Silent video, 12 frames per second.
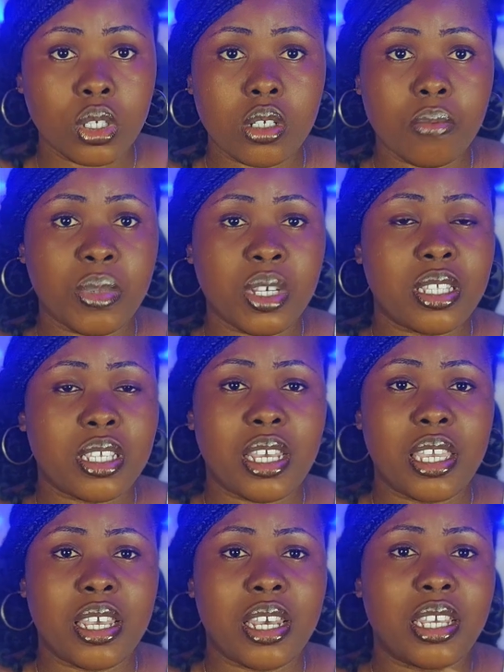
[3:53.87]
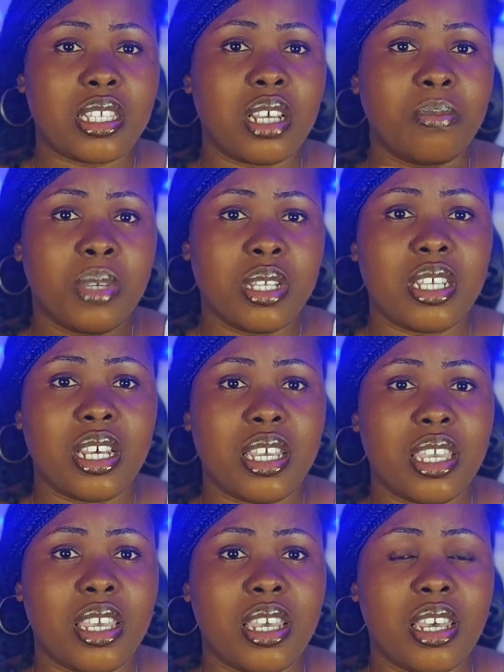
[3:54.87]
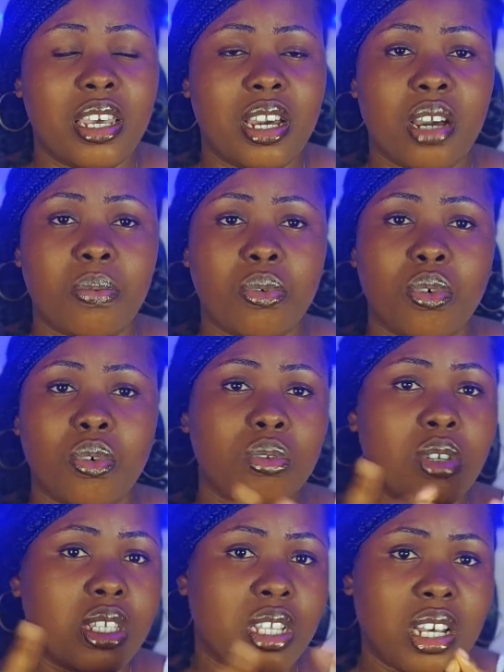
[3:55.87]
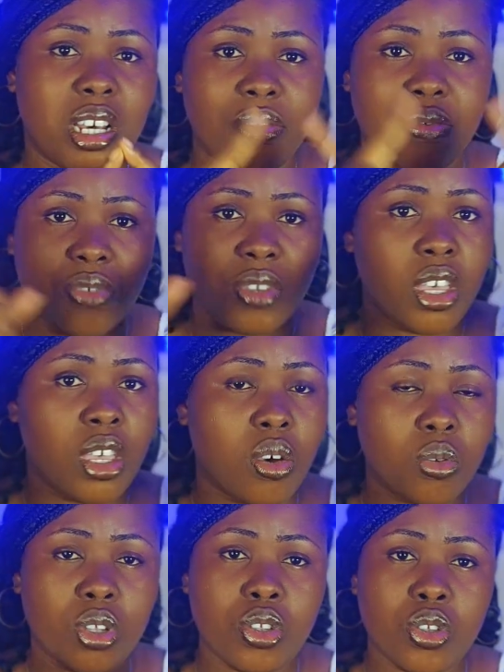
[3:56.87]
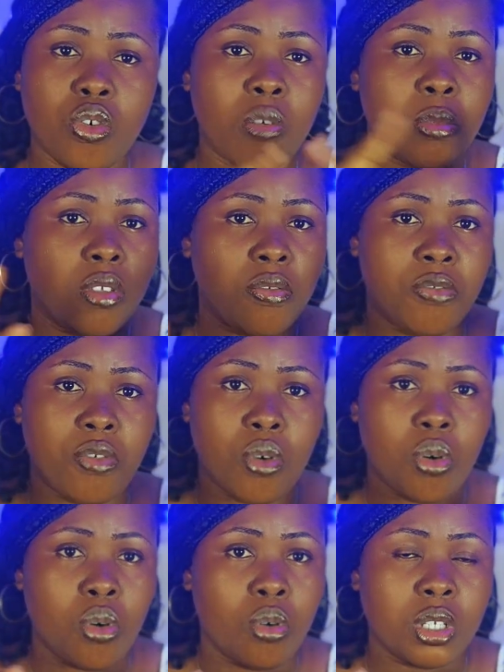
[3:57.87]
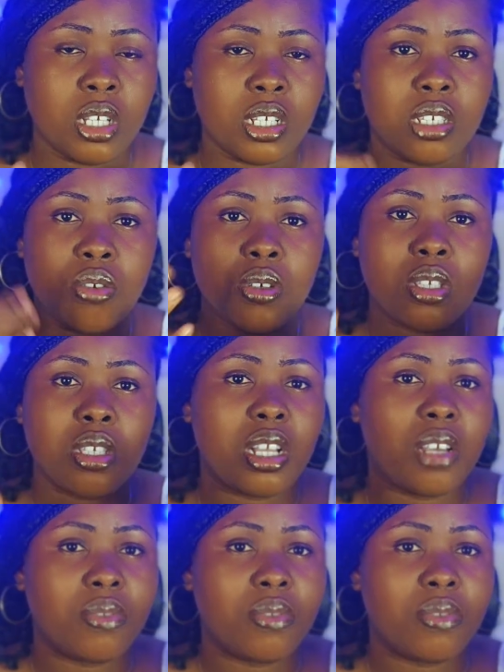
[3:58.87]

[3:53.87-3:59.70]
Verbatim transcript: Meta AI is that Meta AI app always come in 4 corners. It doesn't have